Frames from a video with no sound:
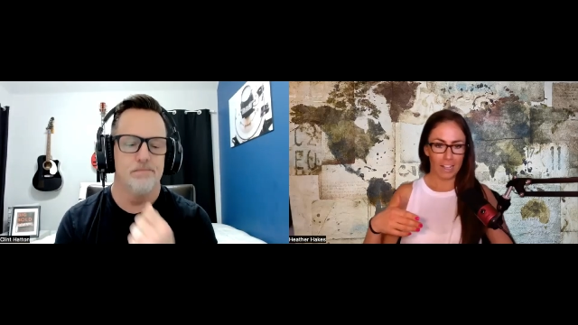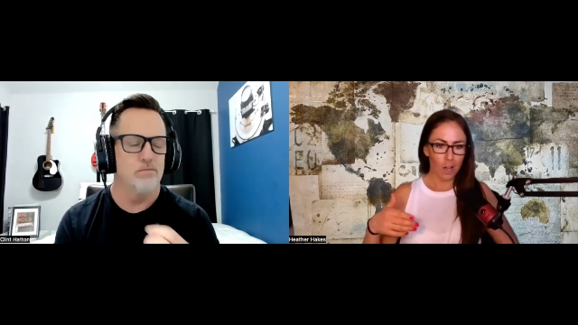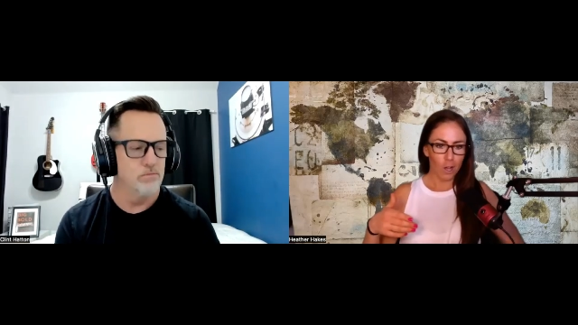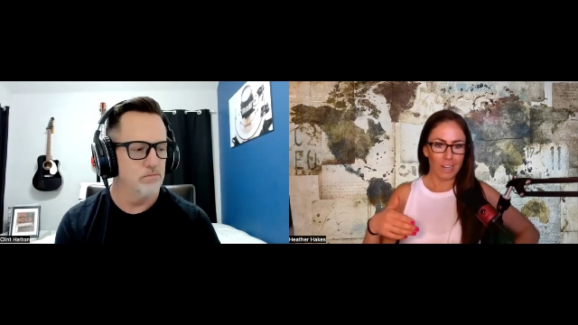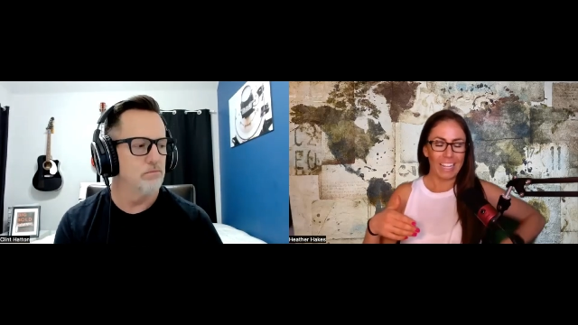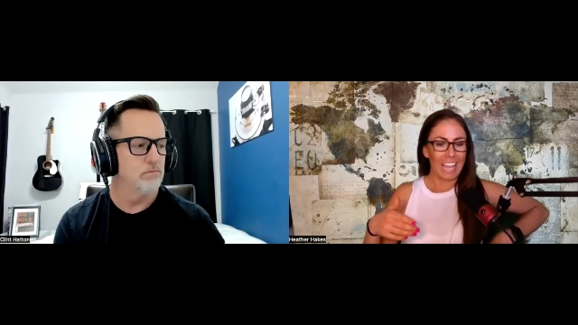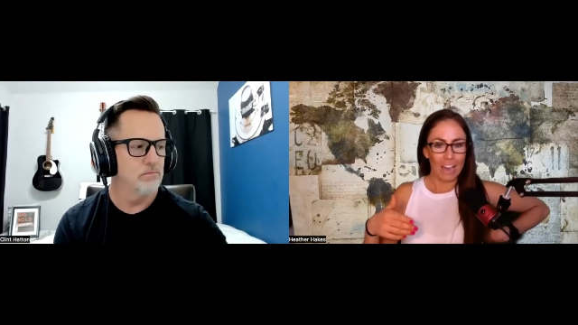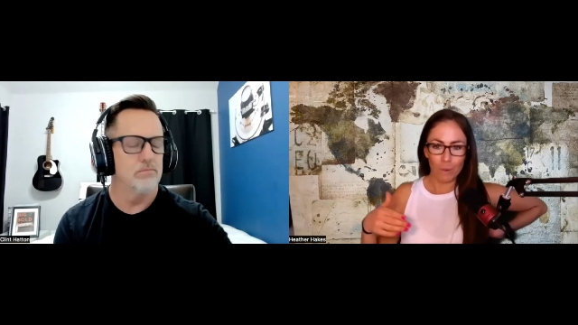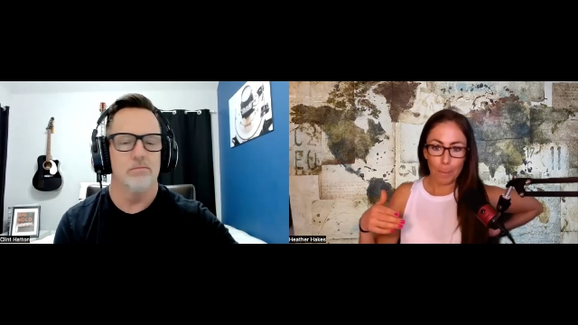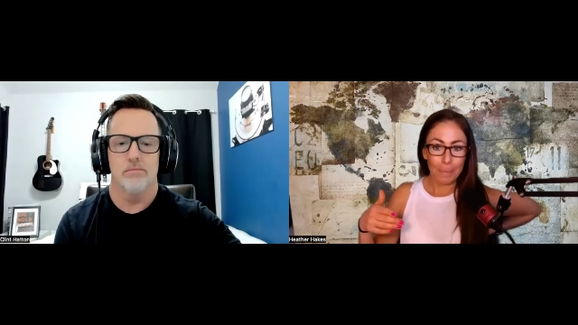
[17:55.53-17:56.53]
Speaker 1: I call it
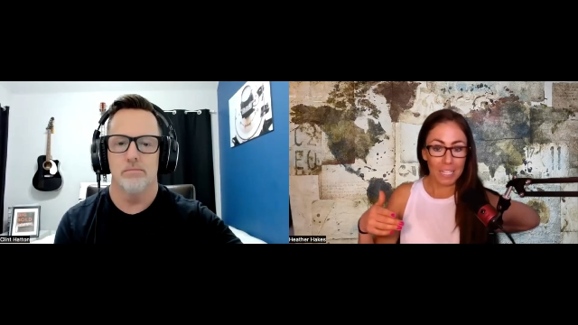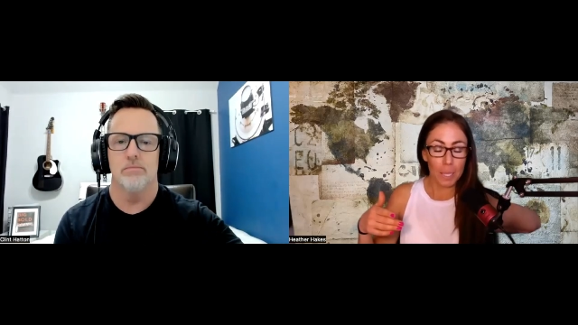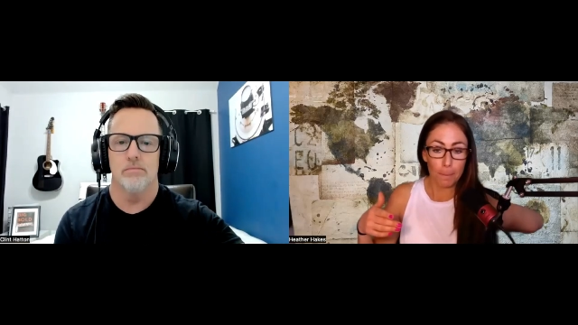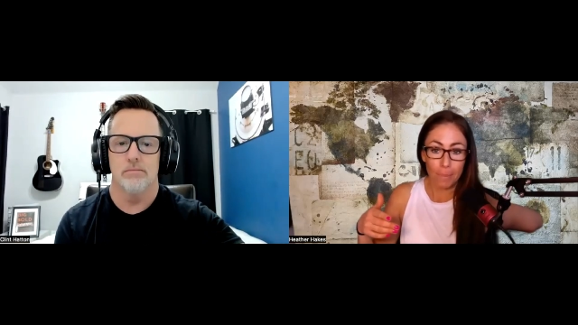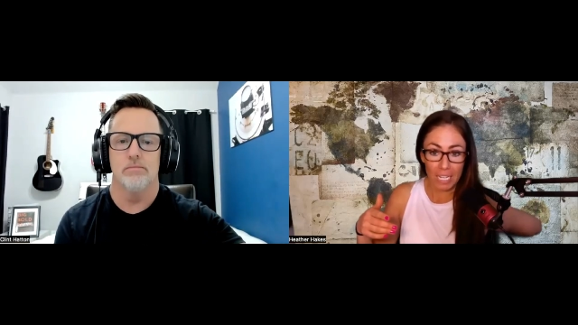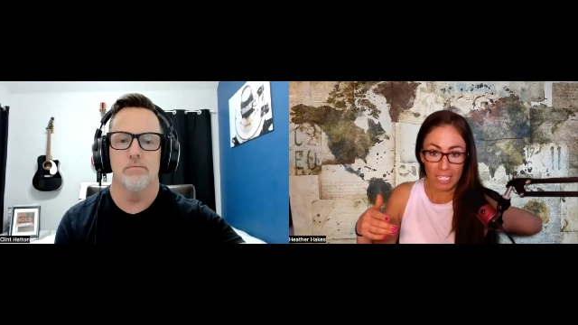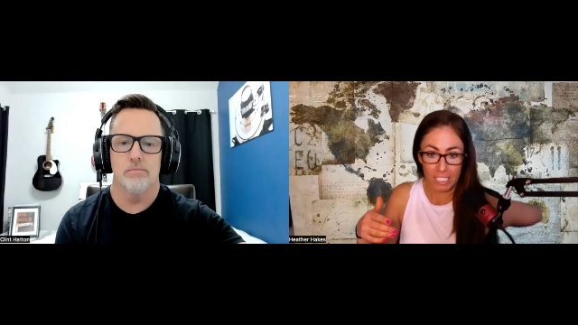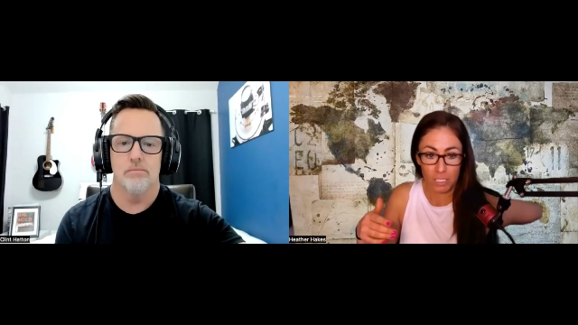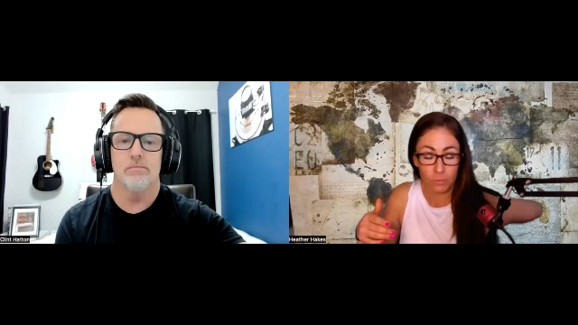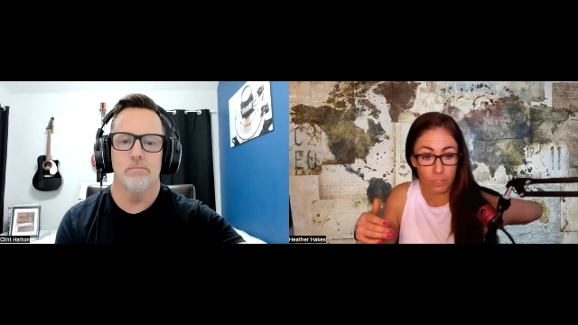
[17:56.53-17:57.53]
accountability
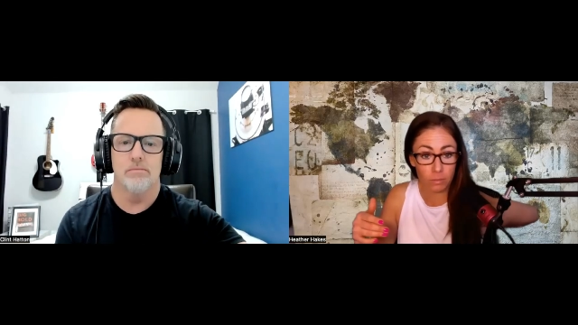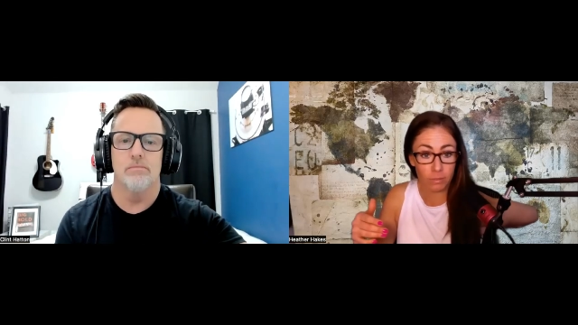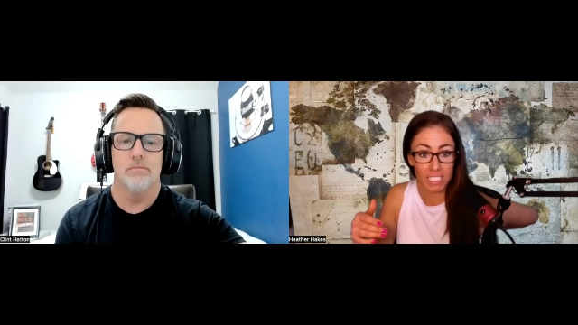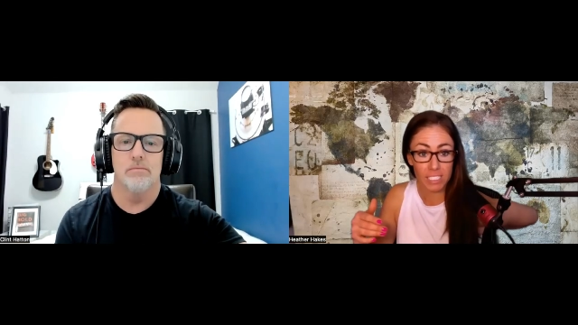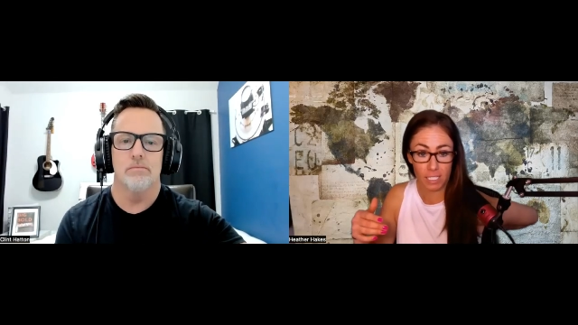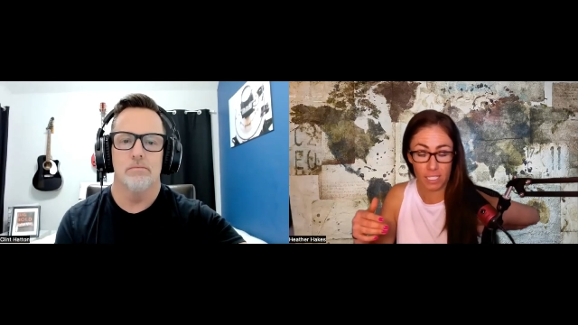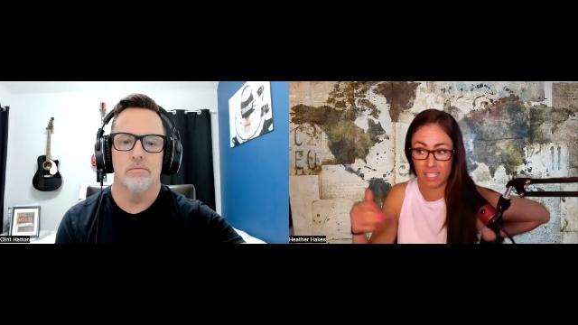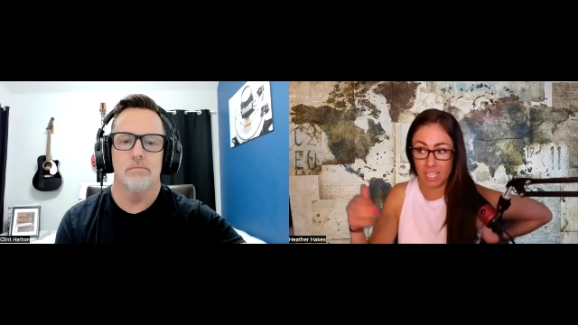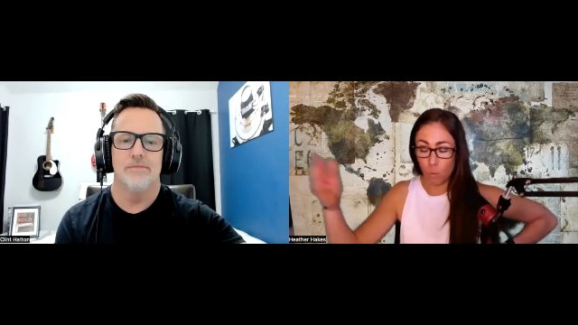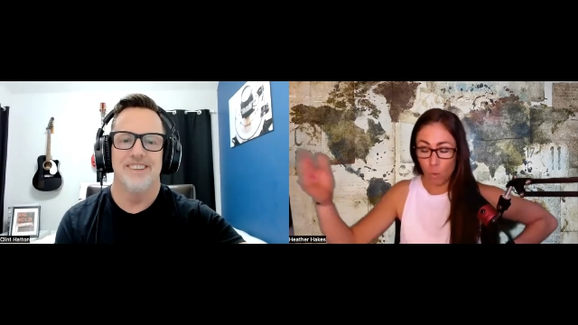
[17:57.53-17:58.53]
buddies for a reason,
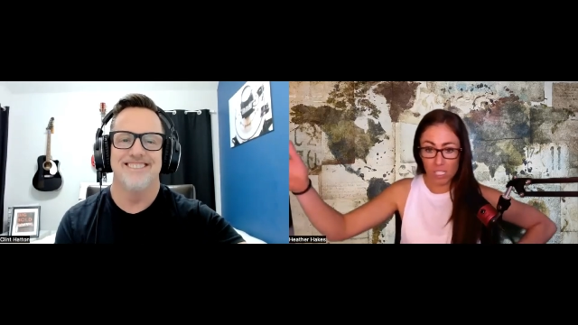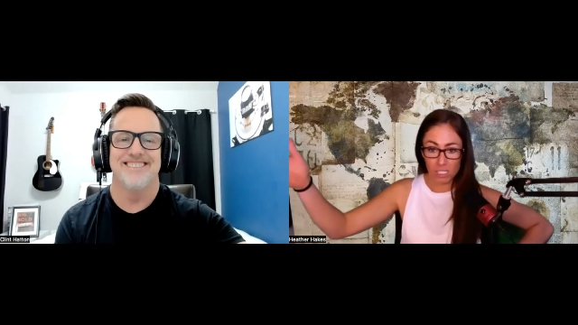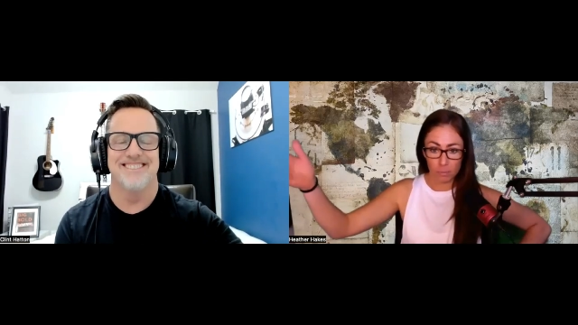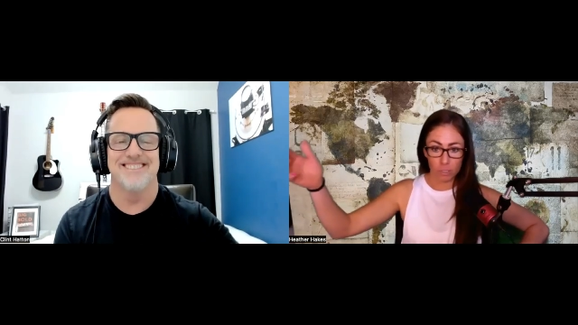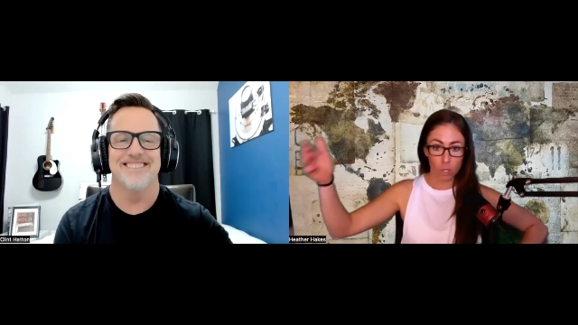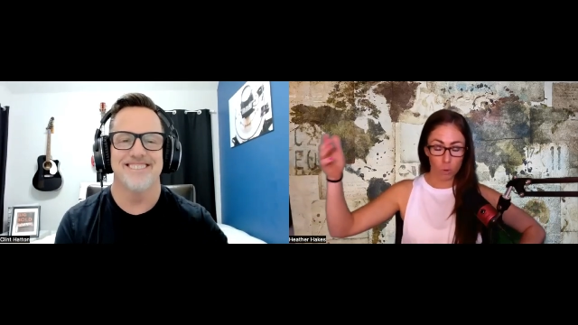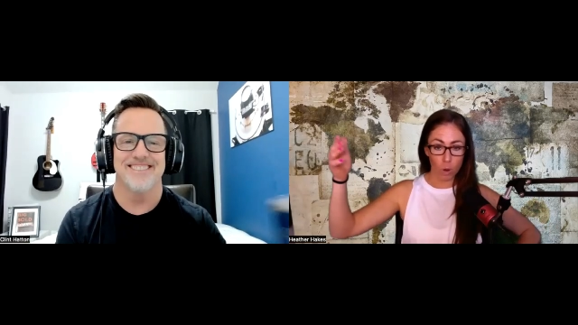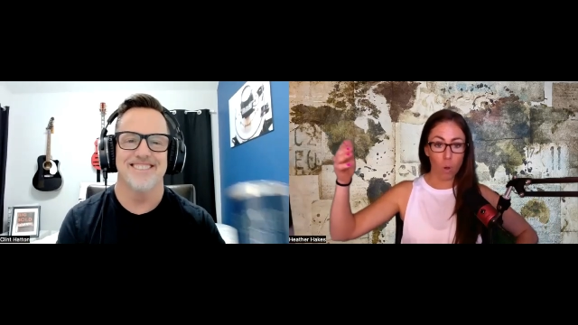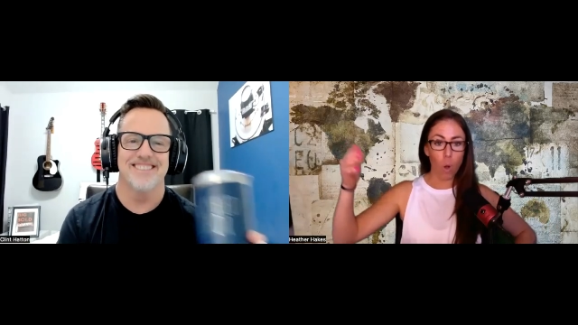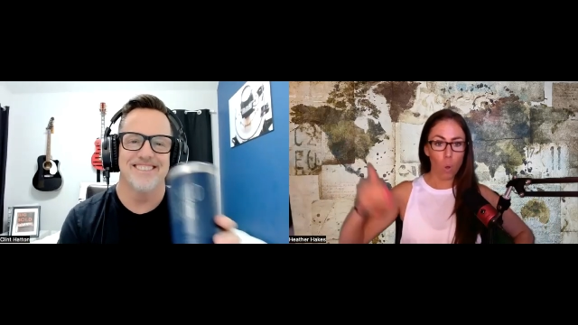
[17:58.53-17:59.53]
because they want some to,
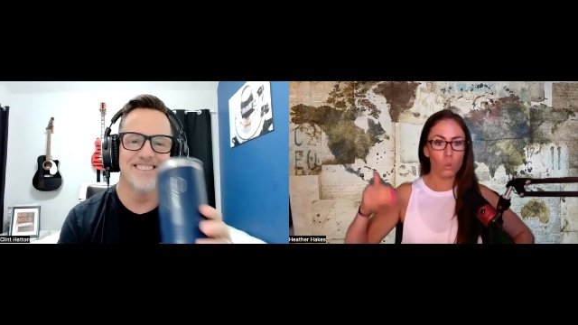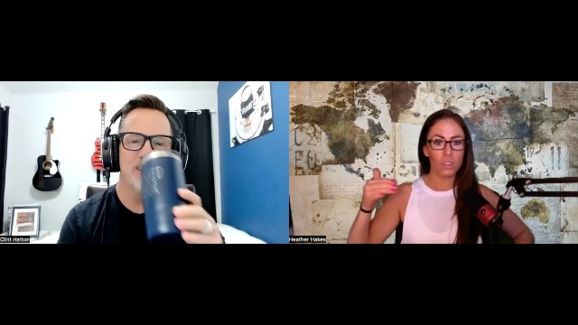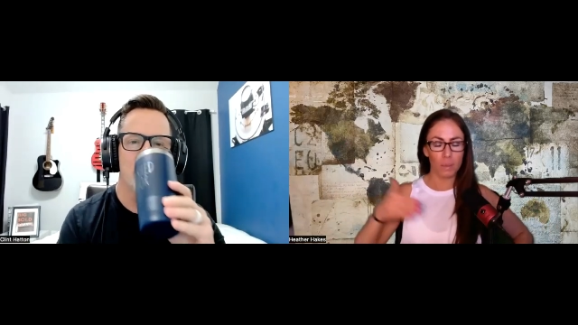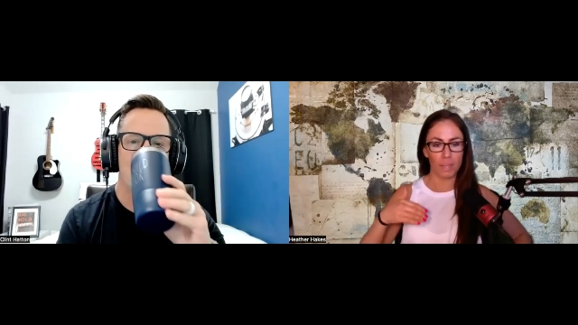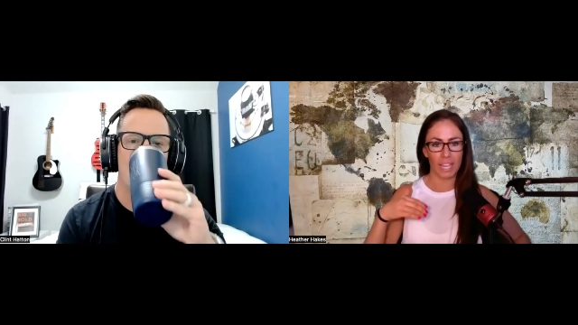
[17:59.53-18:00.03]
quote, hold them